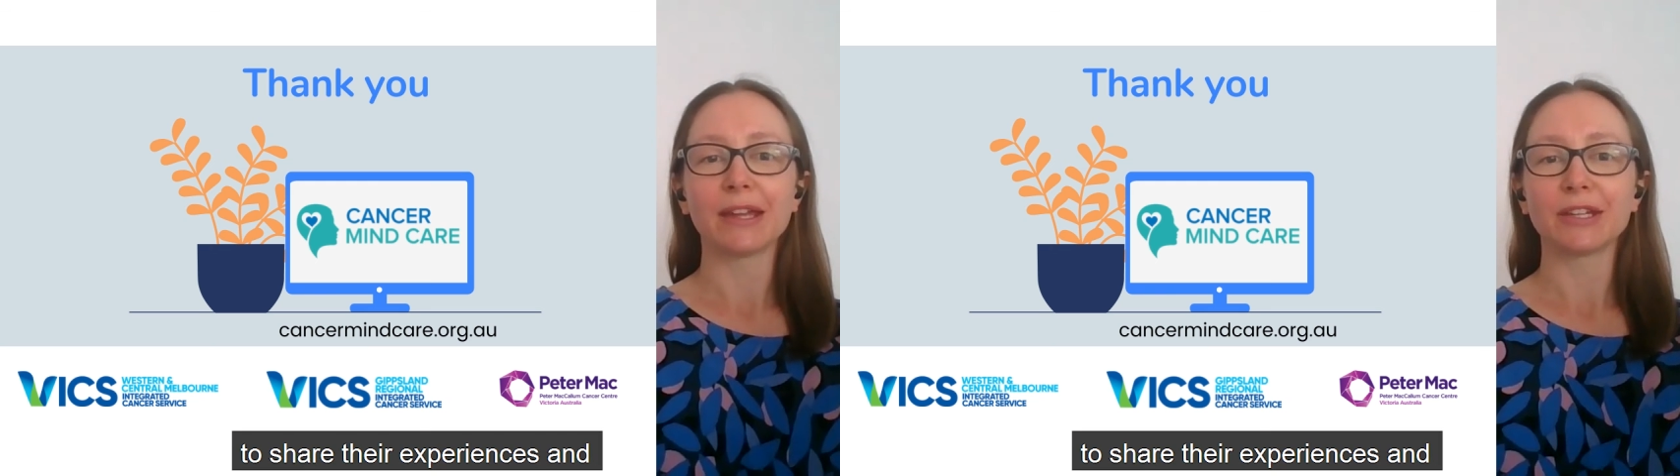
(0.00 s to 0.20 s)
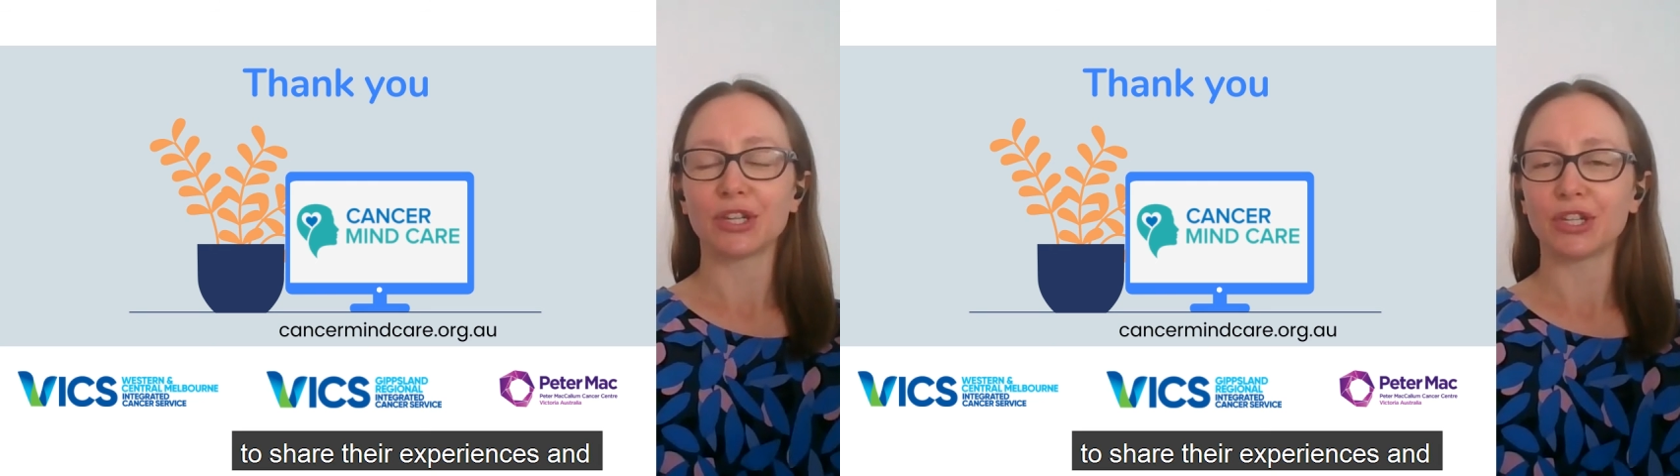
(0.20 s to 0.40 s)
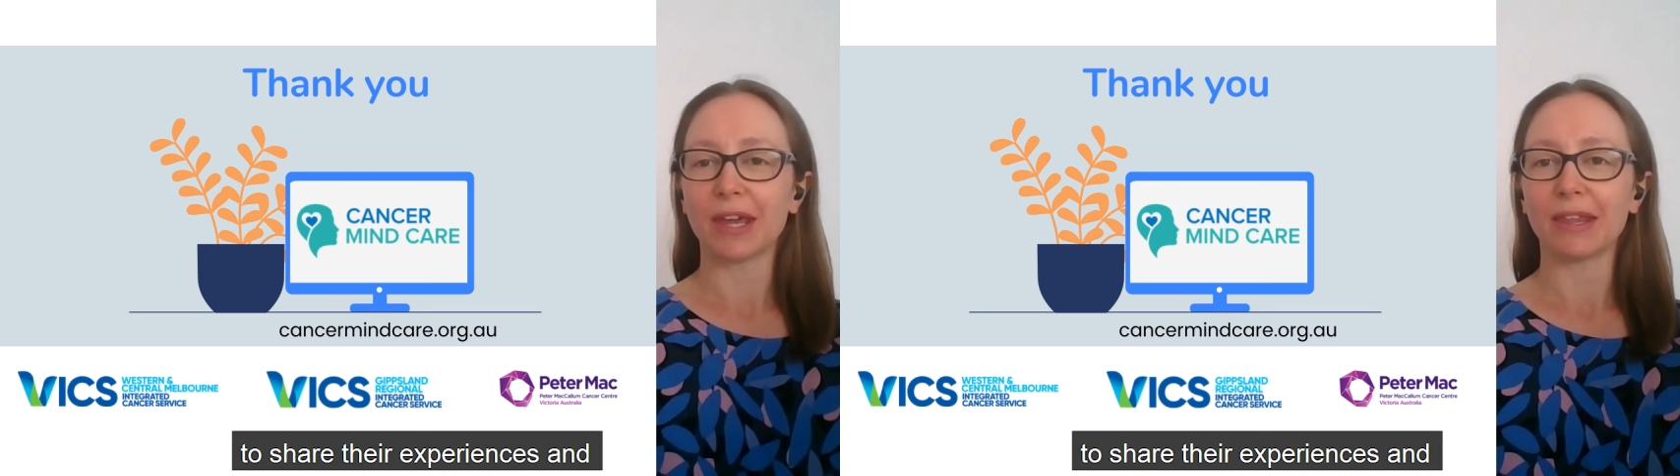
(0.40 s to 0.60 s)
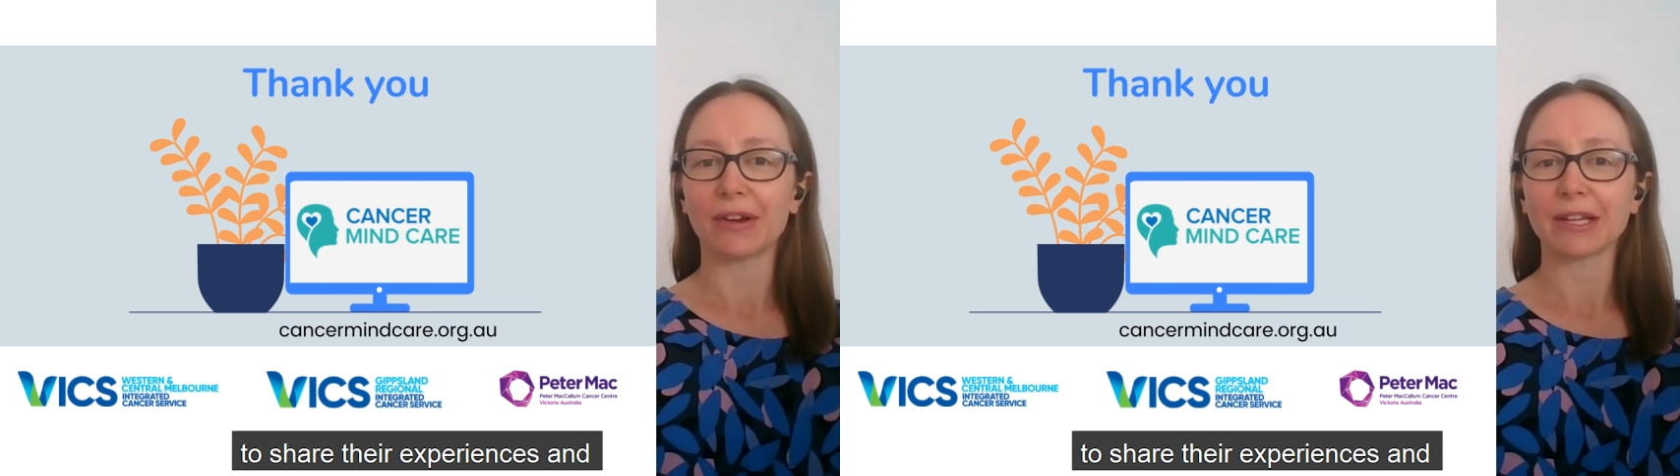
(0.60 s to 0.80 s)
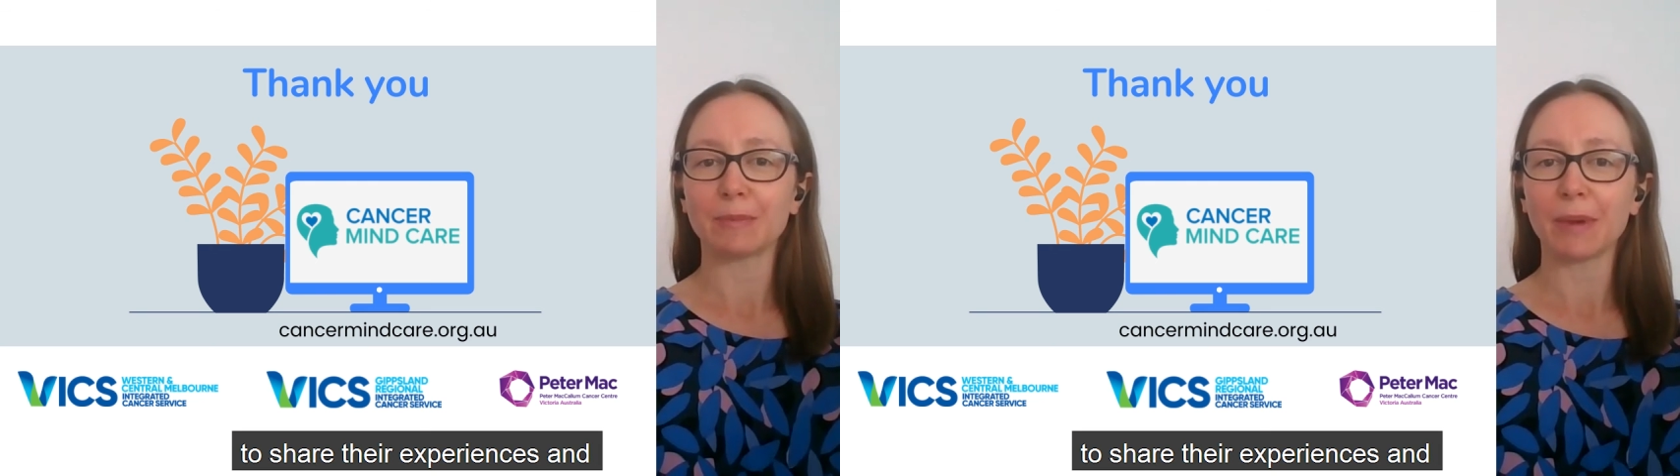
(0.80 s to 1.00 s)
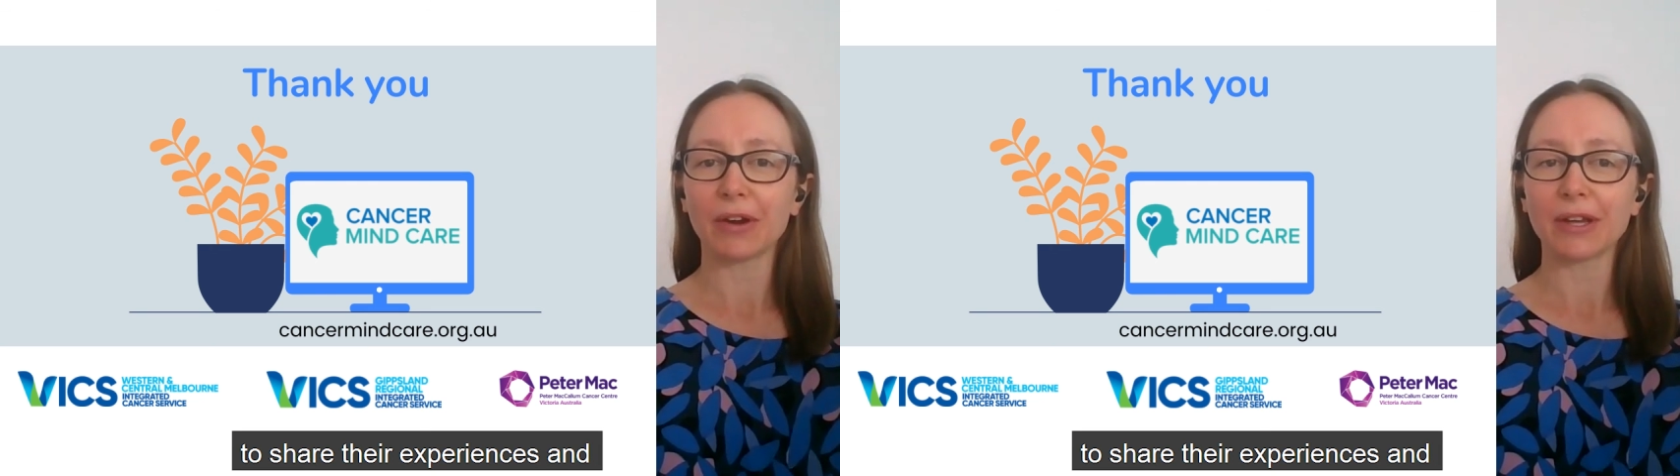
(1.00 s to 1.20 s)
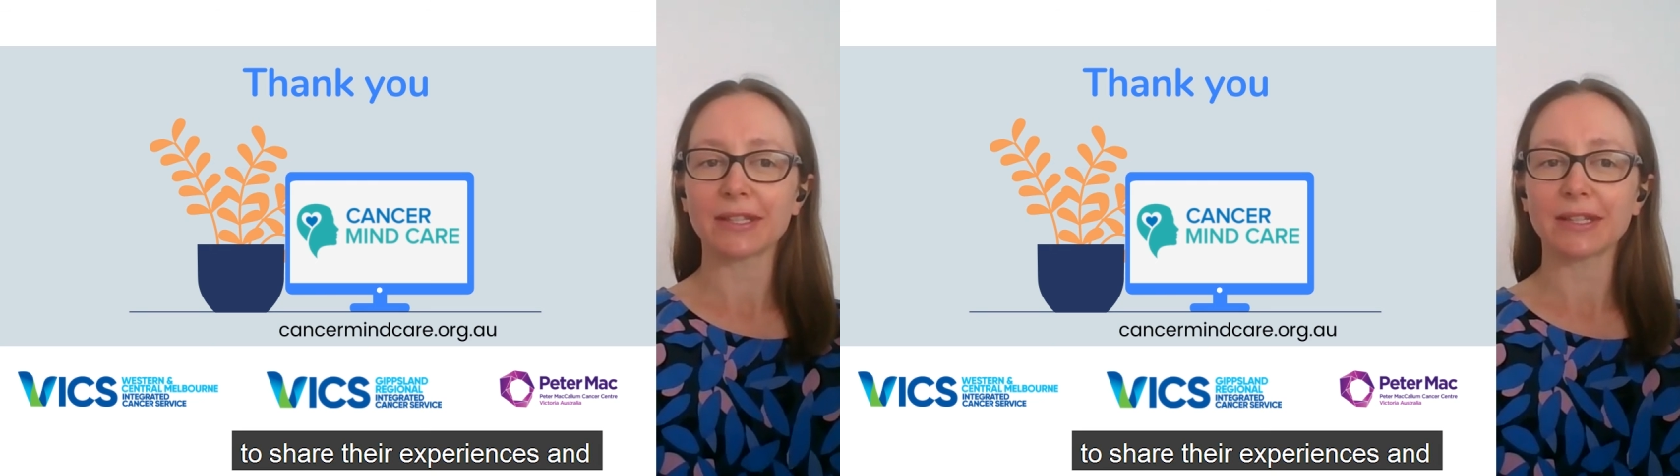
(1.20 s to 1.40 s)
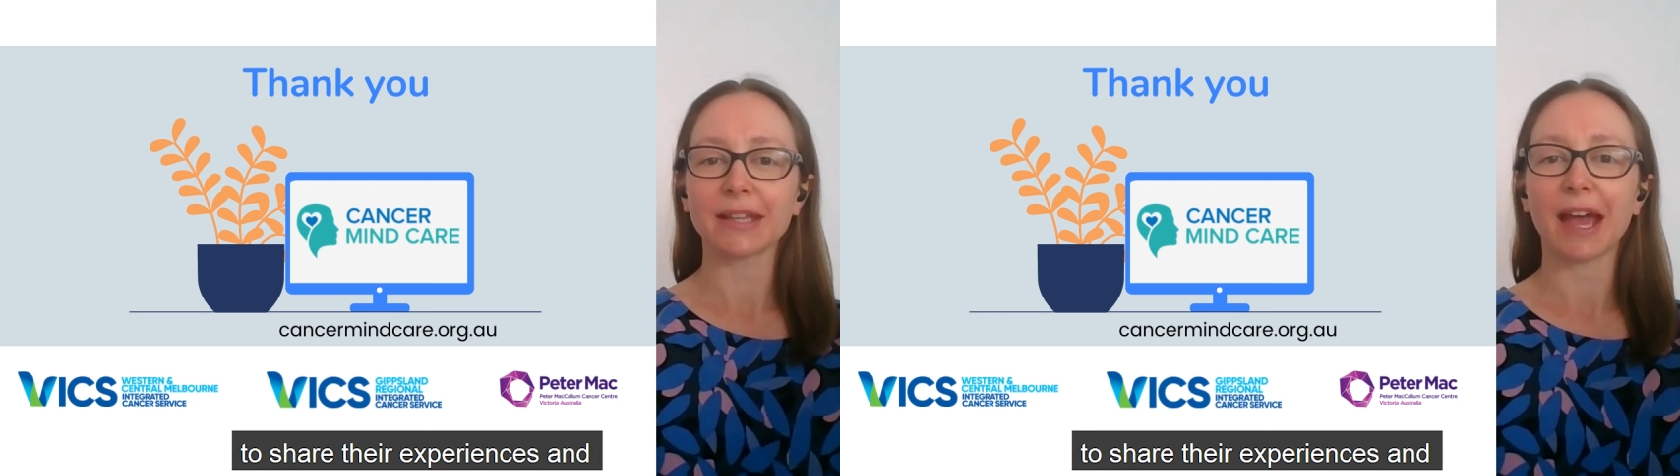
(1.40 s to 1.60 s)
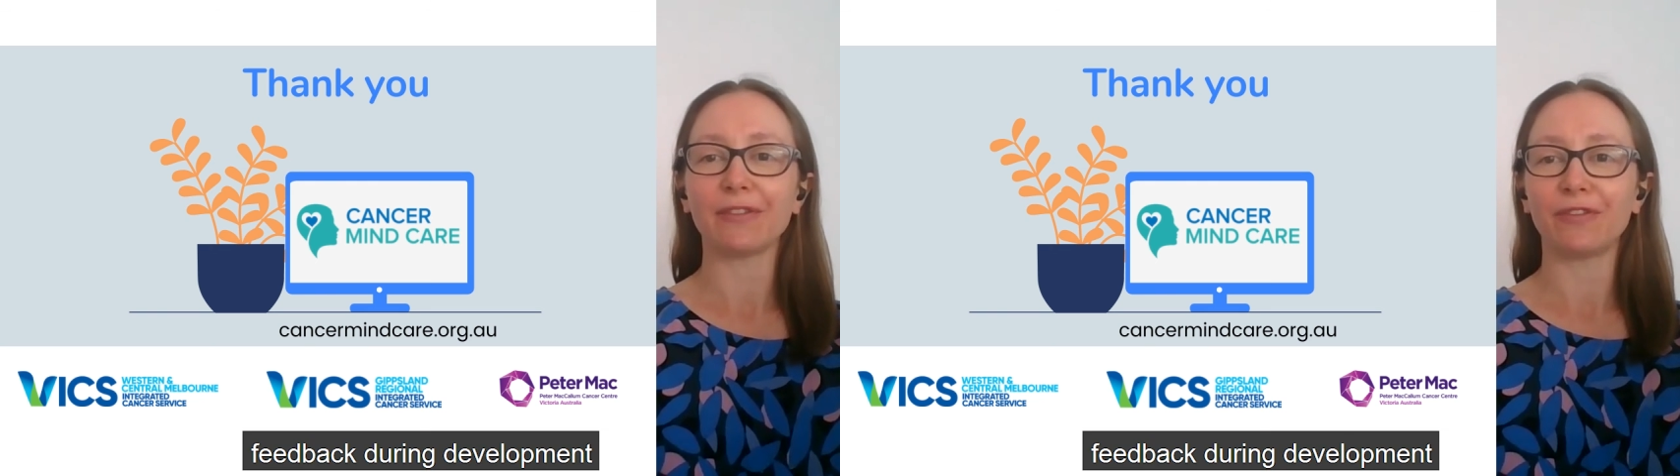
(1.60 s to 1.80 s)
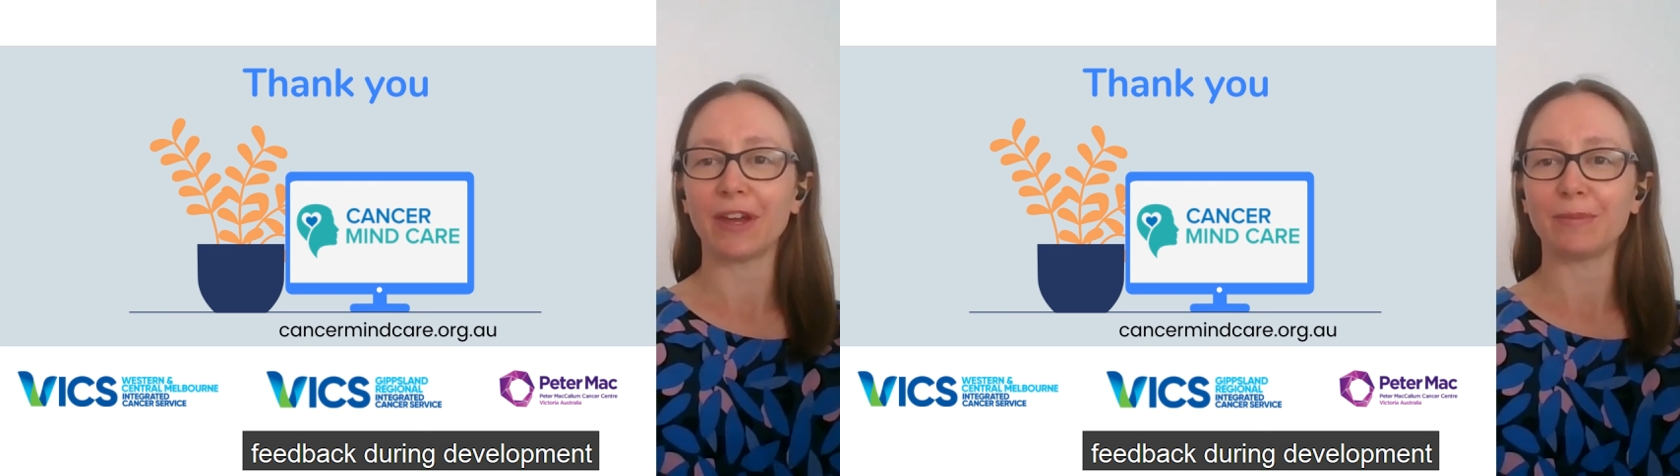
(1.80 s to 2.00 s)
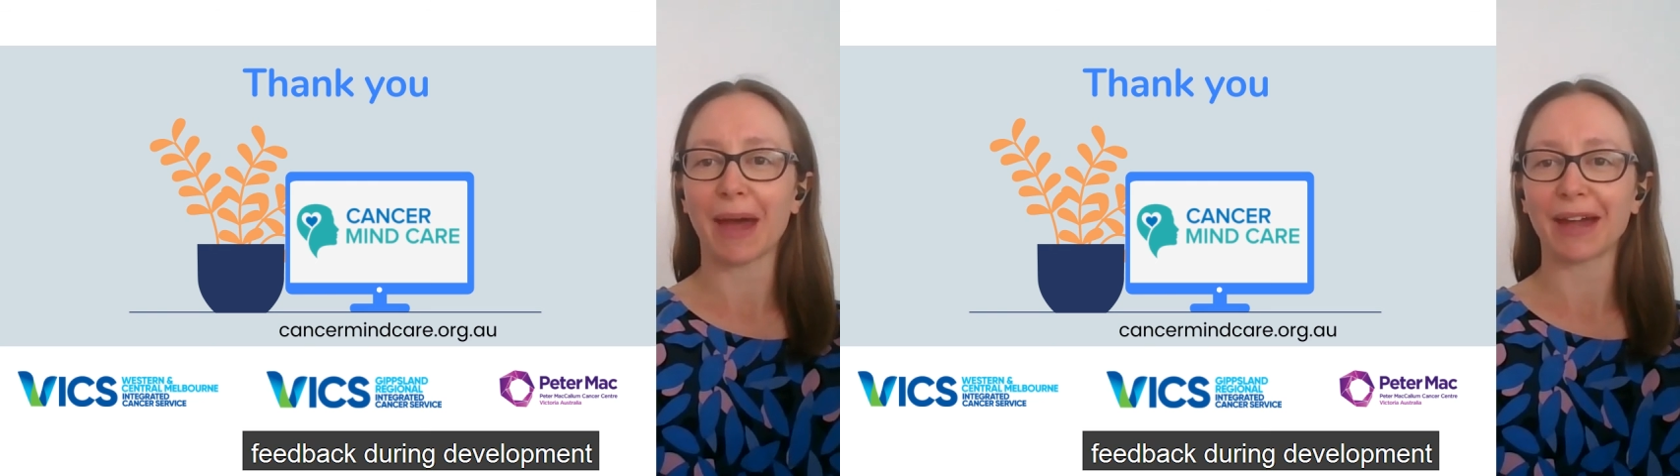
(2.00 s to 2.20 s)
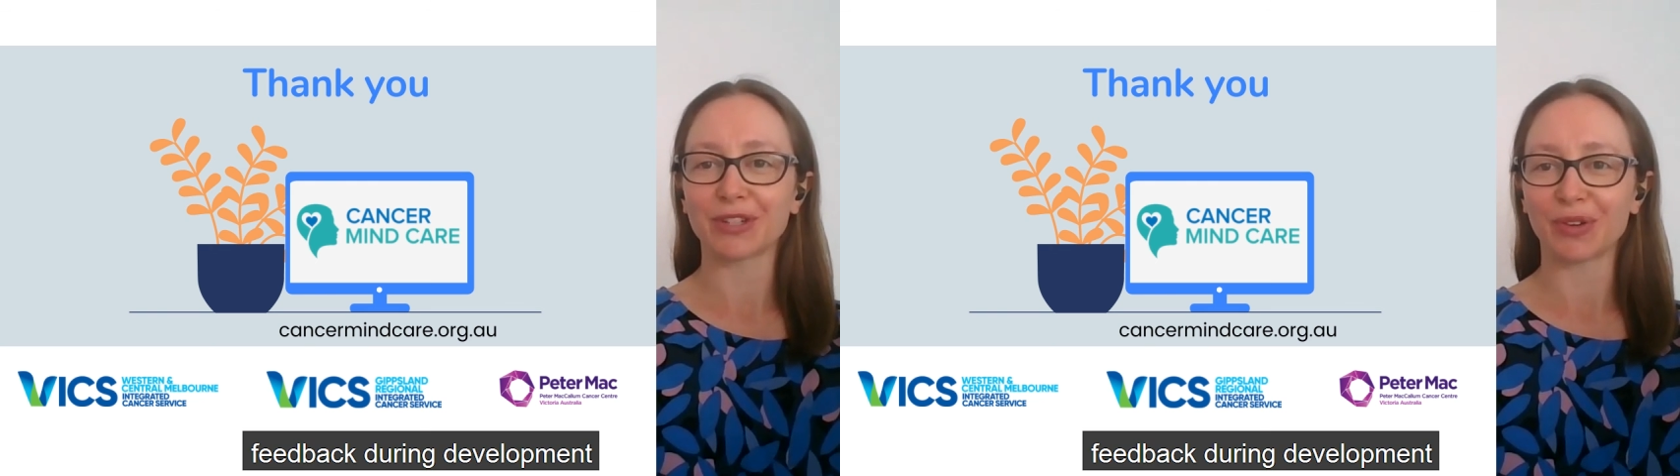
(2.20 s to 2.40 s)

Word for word: to share their experiences and feedback